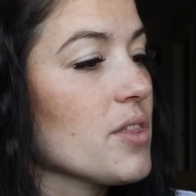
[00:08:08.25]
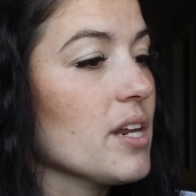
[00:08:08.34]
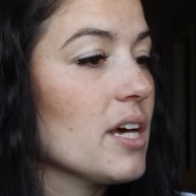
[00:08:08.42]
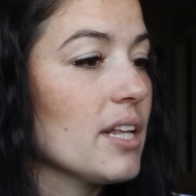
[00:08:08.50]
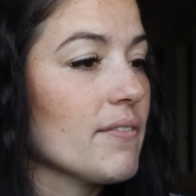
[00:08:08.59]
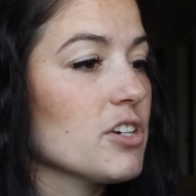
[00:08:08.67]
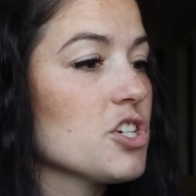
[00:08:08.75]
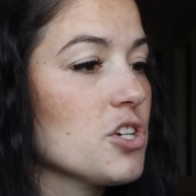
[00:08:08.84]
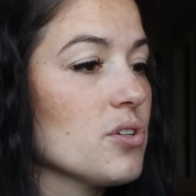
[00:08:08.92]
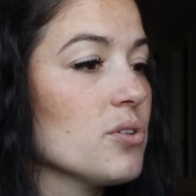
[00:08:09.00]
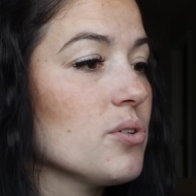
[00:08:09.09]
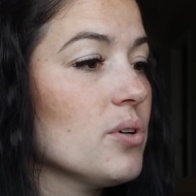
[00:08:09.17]
then
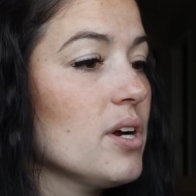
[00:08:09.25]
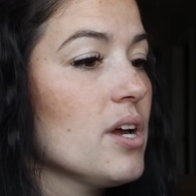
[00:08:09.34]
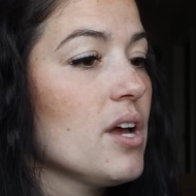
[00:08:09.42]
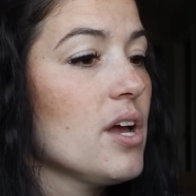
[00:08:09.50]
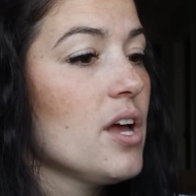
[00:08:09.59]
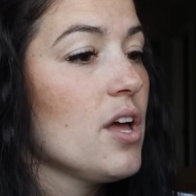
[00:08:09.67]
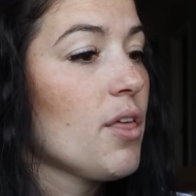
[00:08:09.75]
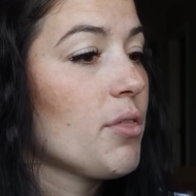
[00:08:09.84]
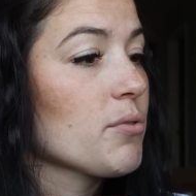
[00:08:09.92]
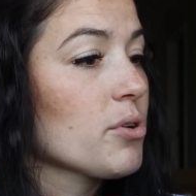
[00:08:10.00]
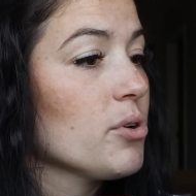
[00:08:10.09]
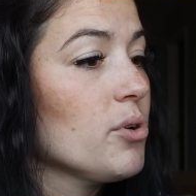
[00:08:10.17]
11-2
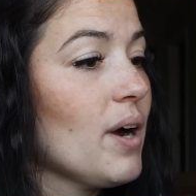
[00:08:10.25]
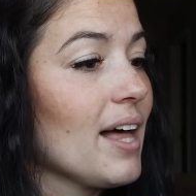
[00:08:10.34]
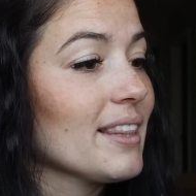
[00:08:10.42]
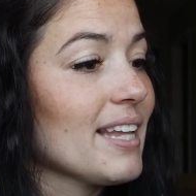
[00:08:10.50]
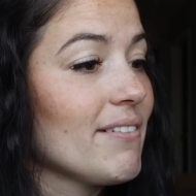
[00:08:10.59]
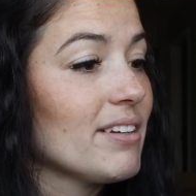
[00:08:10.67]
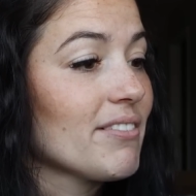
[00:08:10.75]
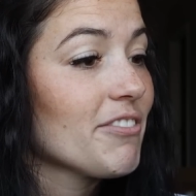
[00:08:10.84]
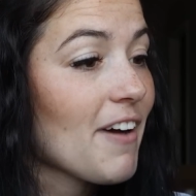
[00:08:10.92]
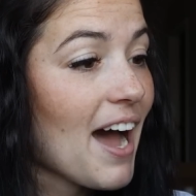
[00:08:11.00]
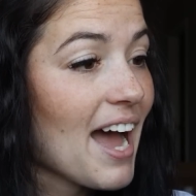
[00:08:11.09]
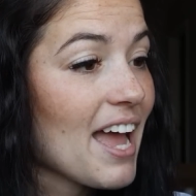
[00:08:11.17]
through
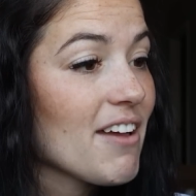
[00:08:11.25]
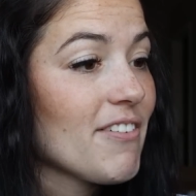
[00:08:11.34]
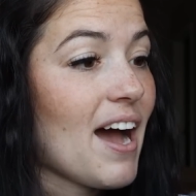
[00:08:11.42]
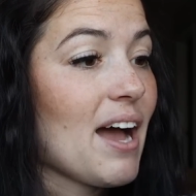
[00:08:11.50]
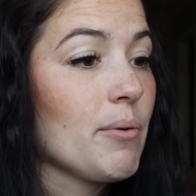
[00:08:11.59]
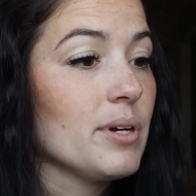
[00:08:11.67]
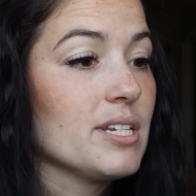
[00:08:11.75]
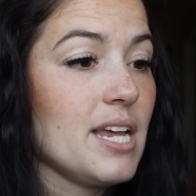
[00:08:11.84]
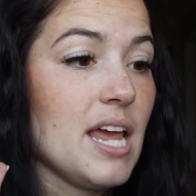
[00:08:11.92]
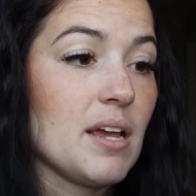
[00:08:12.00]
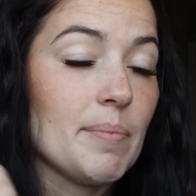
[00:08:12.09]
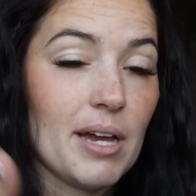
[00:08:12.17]
11-5, I would
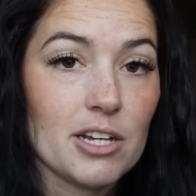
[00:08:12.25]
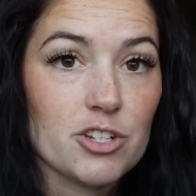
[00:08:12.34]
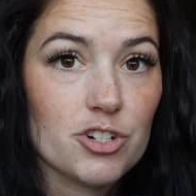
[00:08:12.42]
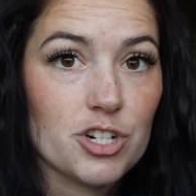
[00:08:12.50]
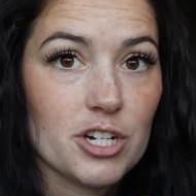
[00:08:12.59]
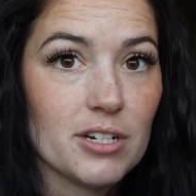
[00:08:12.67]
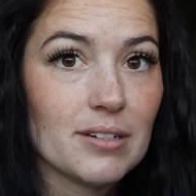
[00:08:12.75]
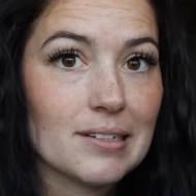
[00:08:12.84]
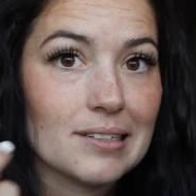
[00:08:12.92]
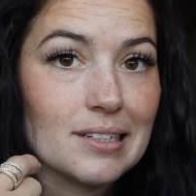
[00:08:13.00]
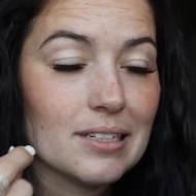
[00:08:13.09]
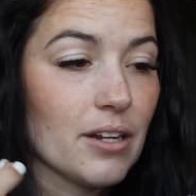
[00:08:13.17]
take my
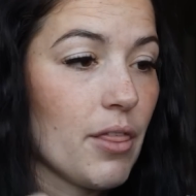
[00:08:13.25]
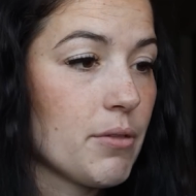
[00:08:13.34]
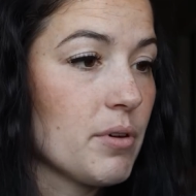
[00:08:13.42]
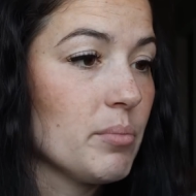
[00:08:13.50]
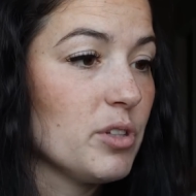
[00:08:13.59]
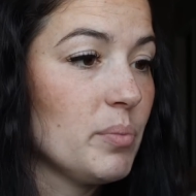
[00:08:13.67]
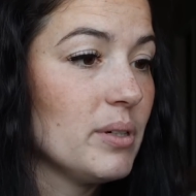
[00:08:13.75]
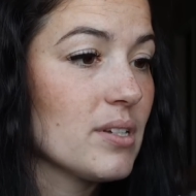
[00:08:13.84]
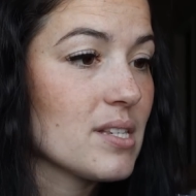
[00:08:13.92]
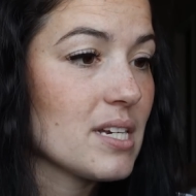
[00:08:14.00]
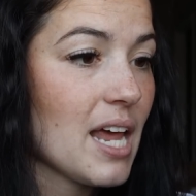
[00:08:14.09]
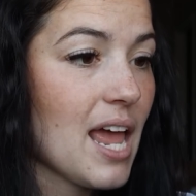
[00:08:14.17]
estrogen, 3 blue
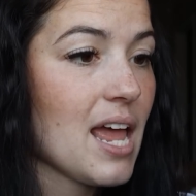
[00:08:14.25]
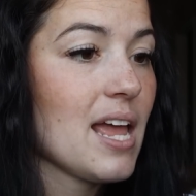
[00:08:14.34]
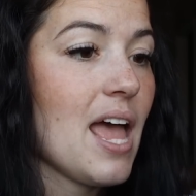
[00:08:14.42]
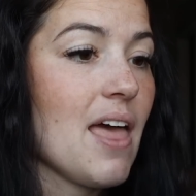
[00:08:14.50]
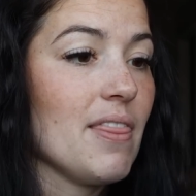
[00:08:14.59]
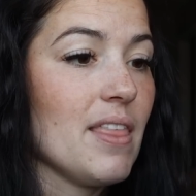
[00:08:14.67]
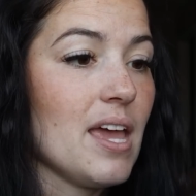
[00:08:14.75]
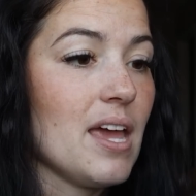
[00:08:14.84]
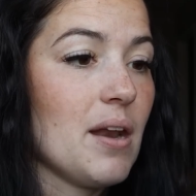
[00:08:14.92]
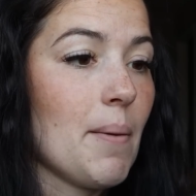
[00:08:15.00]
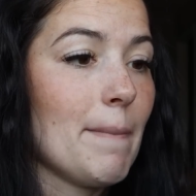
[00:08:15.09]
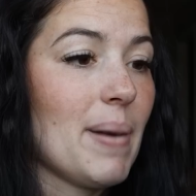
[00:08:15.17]
pills a day, and
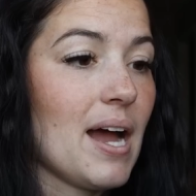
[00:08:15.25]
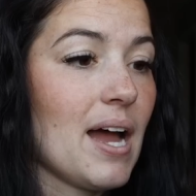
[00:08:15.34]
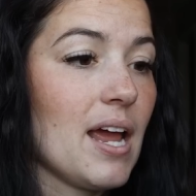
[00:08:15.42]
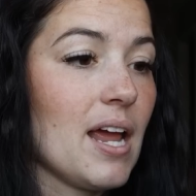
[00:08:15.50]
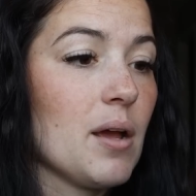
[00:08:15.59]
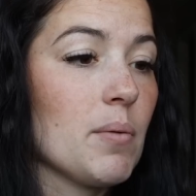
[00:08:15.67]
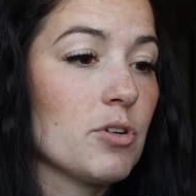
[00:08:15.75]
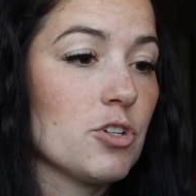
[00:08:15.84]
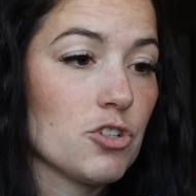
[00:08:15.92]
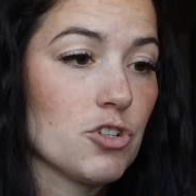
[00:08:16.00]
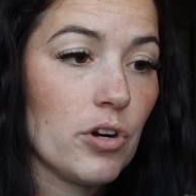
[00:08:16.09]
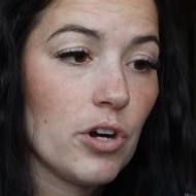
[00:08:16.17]
then my
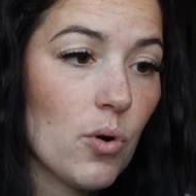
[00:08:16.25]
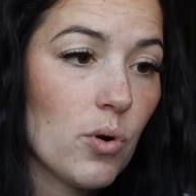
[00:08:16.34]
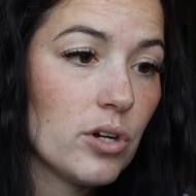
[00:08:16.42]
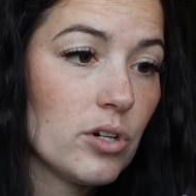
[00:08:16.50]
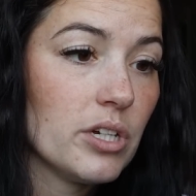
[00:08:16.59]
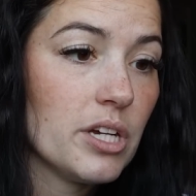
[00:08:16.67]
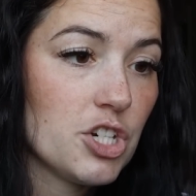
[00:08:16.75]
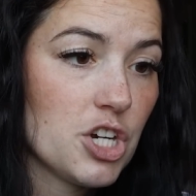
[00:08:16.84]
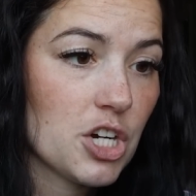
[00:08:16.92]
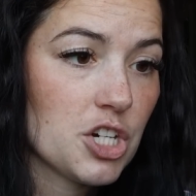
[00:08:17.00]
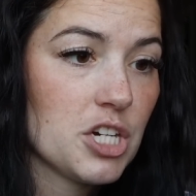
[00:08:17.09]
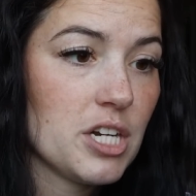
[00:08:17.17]
progesterone and oil
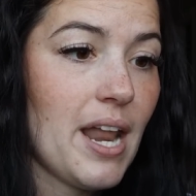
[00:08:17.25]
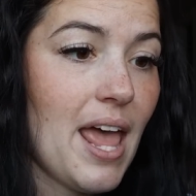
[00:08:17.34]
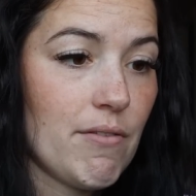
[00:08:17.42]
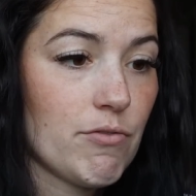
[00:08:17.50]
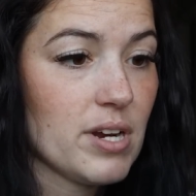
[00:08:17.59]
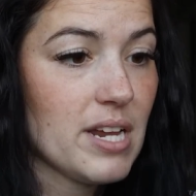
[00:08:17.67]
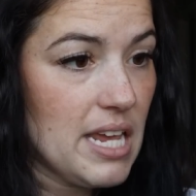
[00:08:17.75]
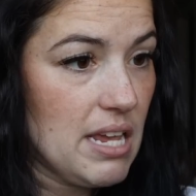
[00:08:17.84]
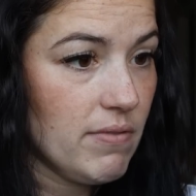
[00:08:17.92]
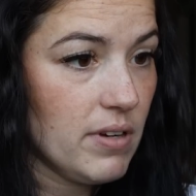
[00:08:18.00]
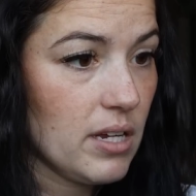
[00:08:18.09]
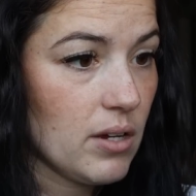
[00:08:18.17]
injection every
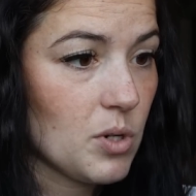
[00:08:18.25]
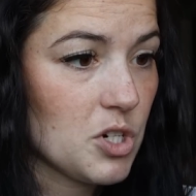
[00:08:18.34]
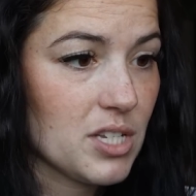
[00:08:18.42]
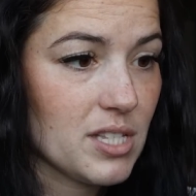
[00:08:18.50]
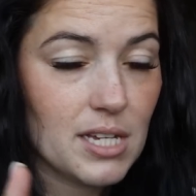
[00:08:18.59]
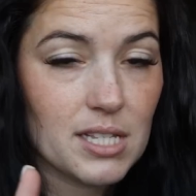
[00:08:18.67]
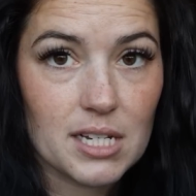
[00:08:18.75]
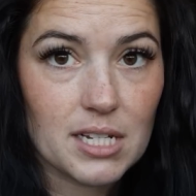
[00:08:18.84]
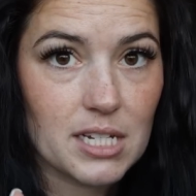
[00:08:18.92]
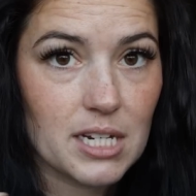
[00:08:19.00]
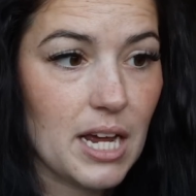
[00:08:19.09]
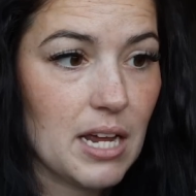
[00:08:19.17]
evening, which is that 6
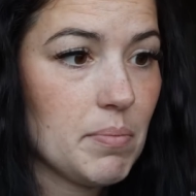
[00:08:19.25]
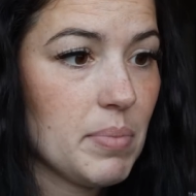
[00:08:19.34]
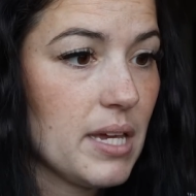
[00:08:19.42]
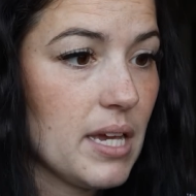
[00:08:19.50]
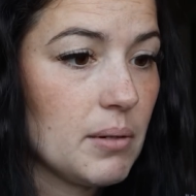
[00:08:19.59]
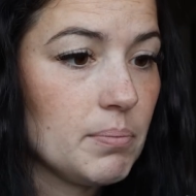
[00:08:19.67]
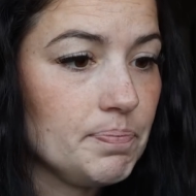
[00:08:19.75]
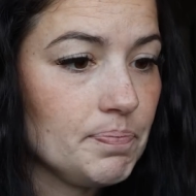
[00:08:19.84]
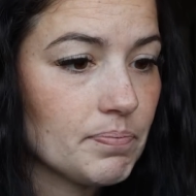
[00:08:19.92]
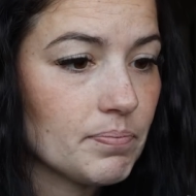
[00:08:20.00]
to 9 p.m.